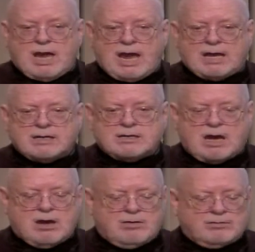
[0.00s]
And
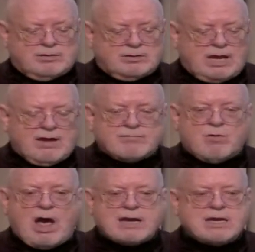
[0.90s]
they have
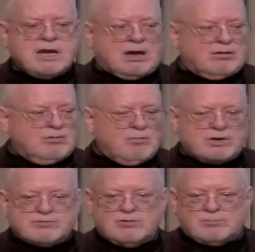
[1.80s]
no idea
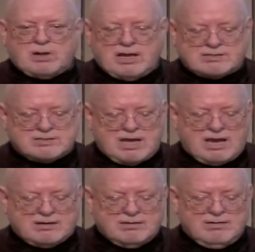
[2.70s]
what took place
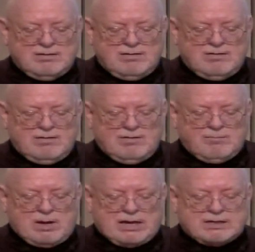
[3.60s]
then.
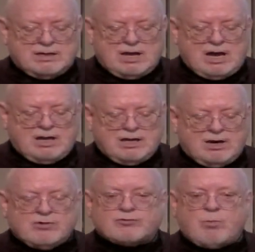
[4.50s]
But
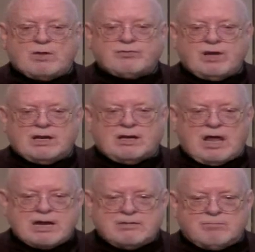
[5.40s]
here's what the
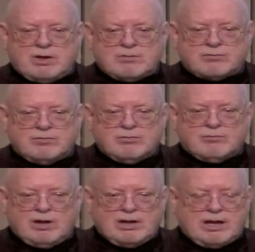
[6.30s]
Enlightenment
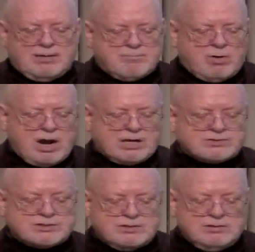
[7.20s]
really
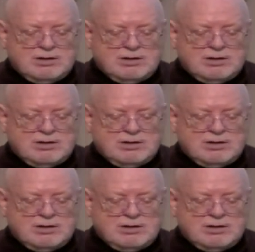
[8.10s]
embraced.